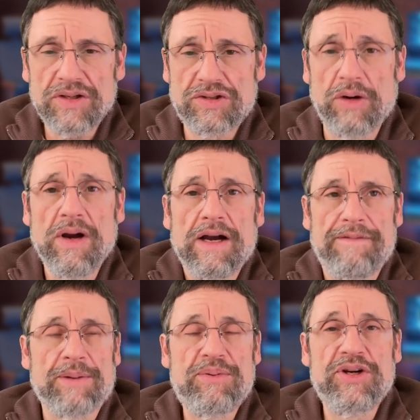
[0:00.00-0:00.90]
So
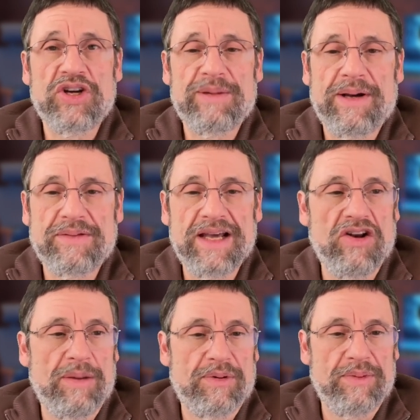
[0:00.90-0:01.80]
I feel pretty good about
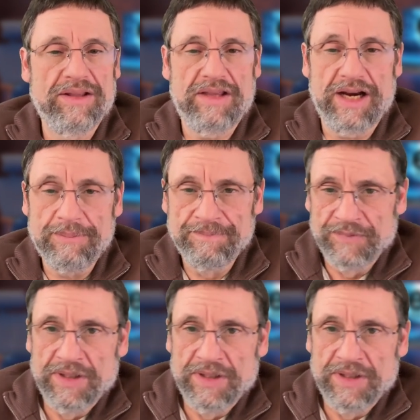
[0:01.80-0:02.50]
that number right there.